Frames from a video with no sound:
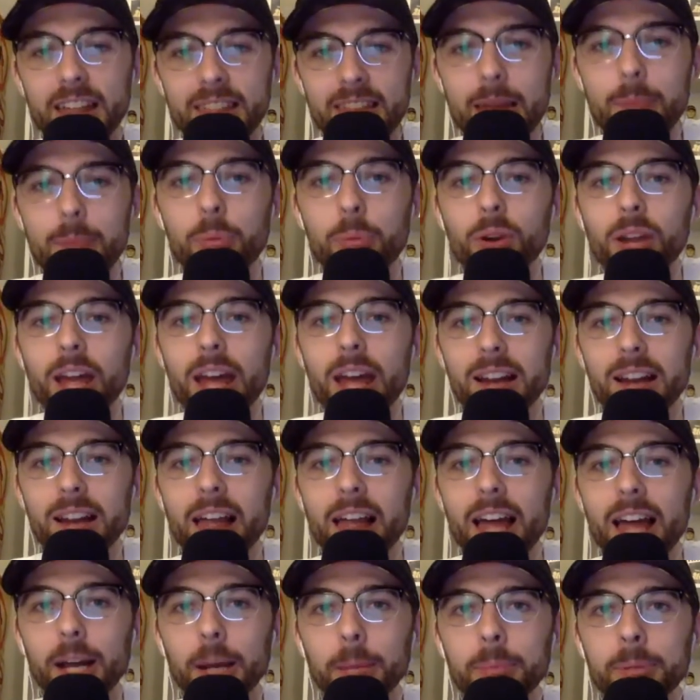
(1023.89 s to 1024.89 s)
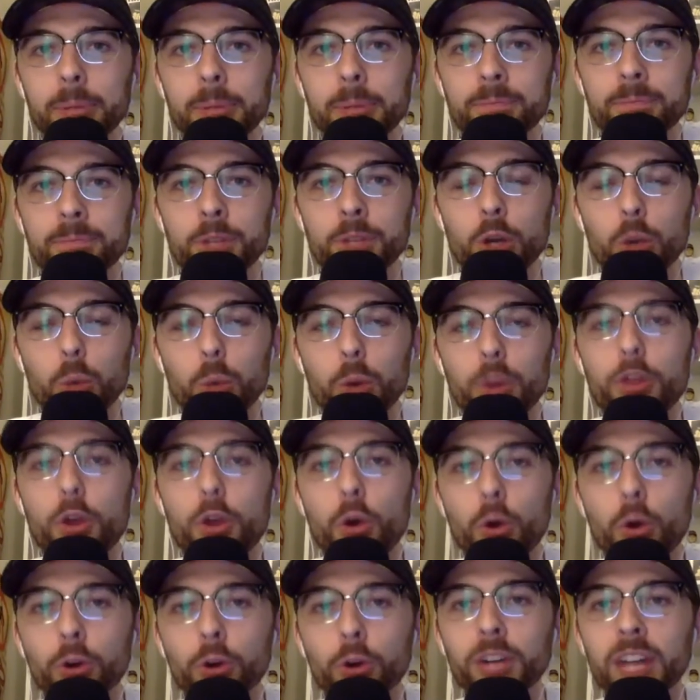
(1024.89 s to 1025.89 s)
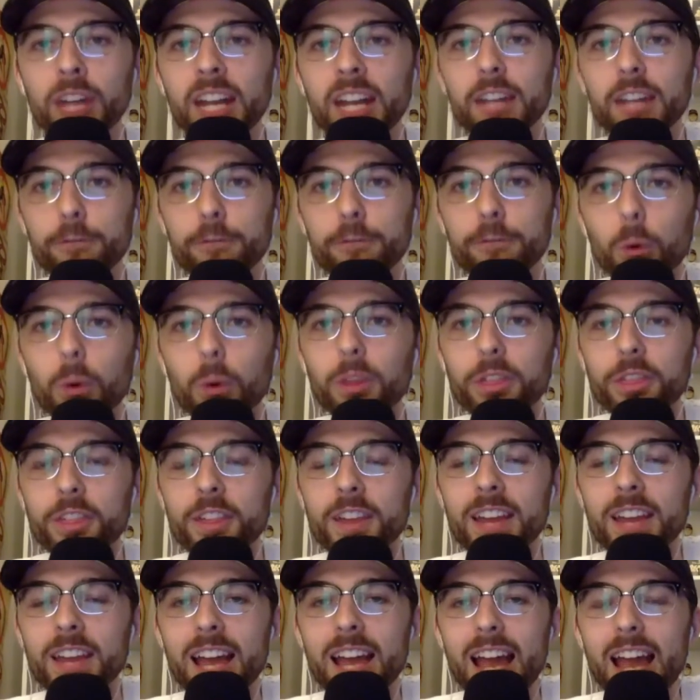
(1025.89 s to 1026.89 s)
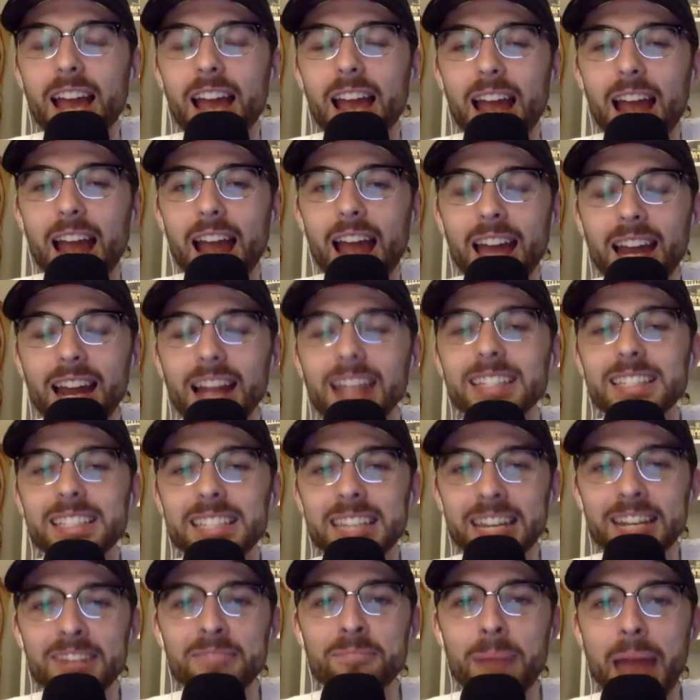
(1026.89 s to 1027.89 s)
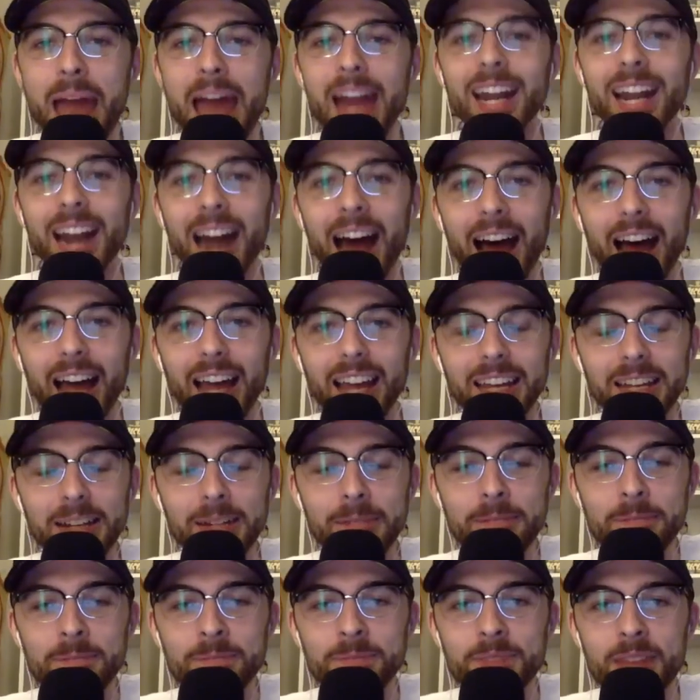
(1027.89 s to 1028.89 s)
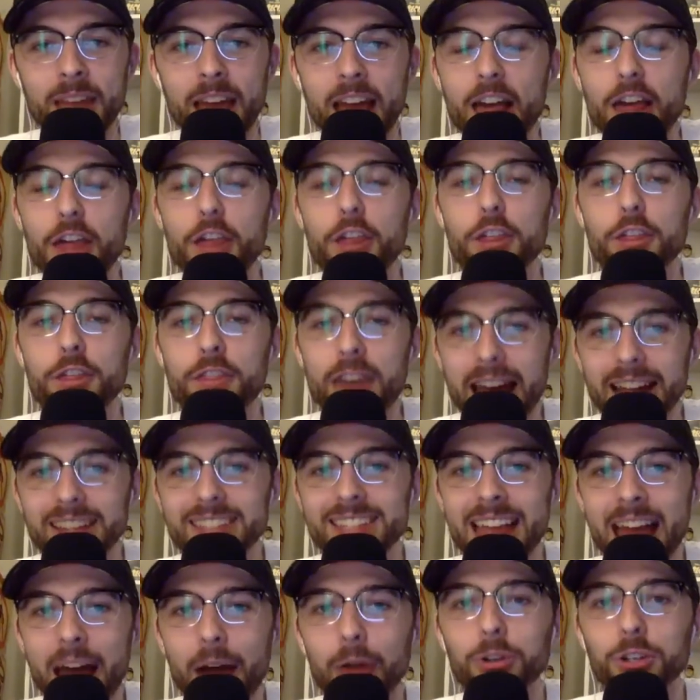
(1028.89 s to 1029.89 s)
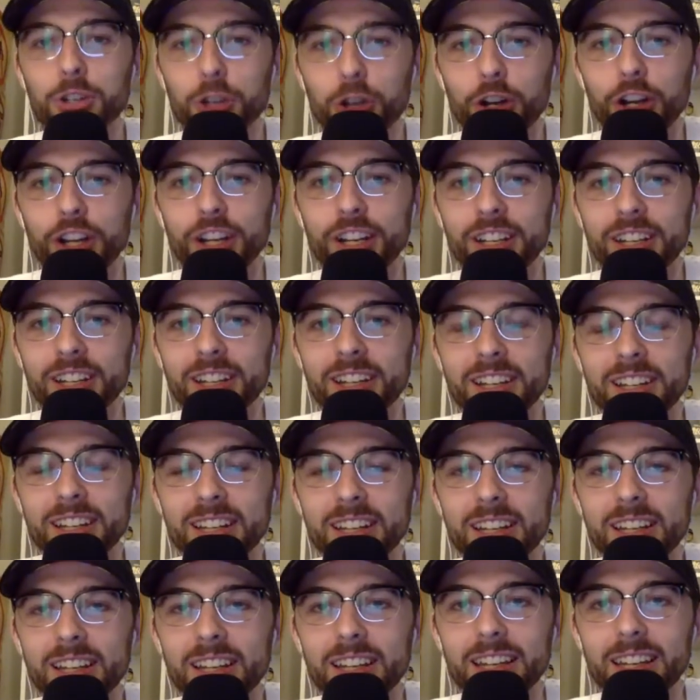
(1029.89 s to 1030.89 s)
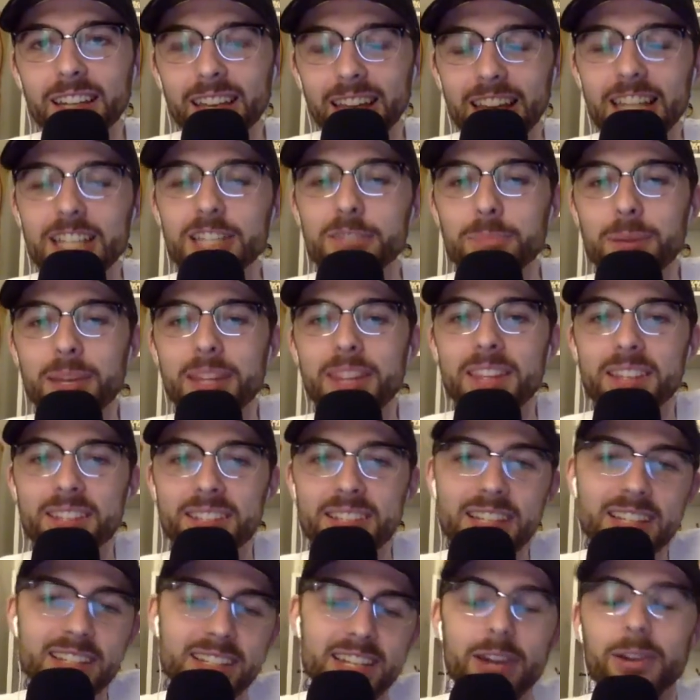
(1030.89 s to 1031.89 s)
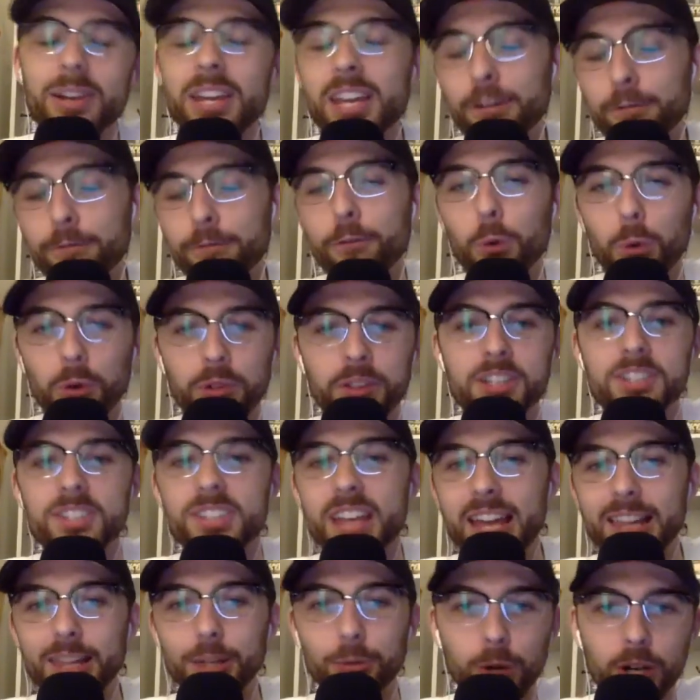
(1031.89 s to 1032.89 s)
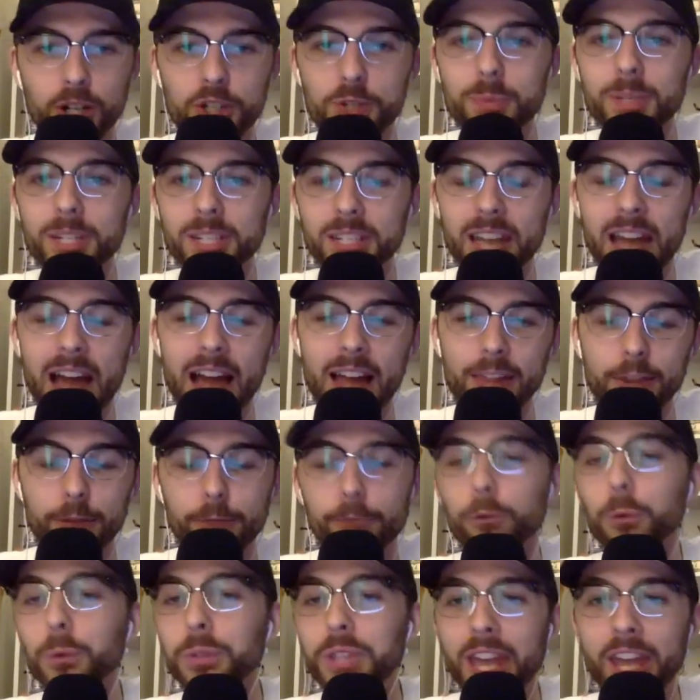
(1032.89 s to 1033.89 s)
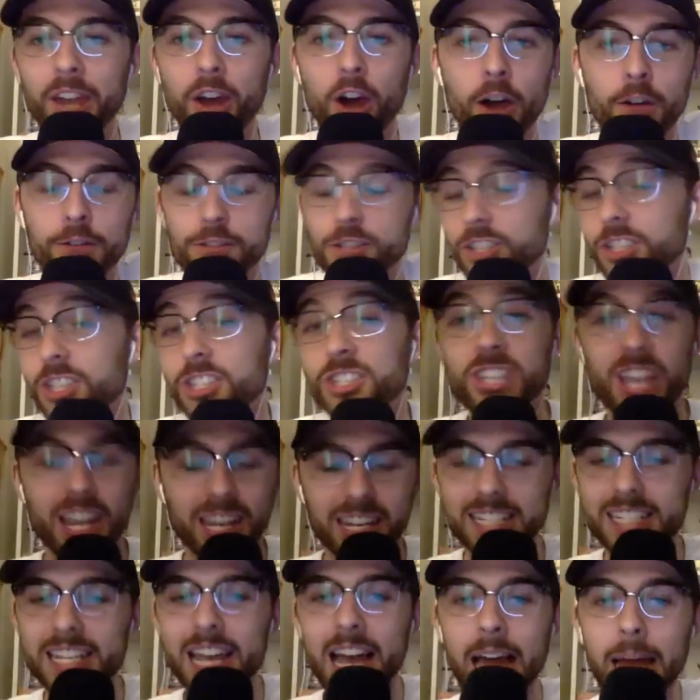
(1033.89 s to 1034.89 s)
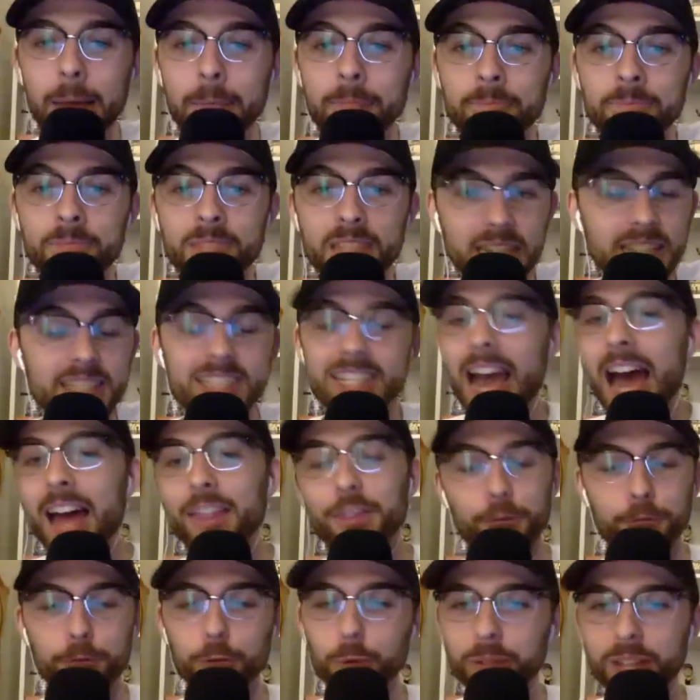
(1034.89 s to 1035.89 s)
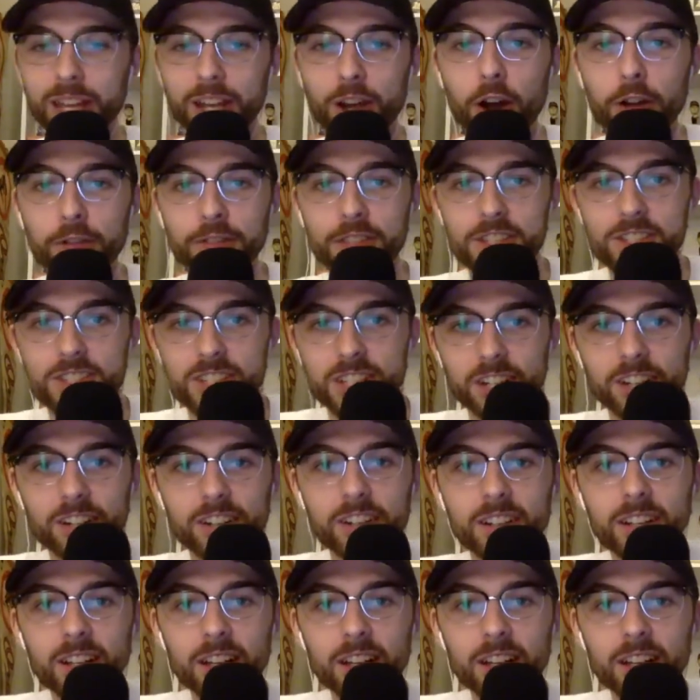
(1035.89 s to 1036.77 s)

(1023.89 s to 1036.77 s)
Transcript: They put out a lineup with O'Hearn hitting fourth, and I didn't bat an eye. That's how good he's been this season. Now he hit fourth because Adley Rutschman got the full day off, just the second time he's gotten the full day off this year.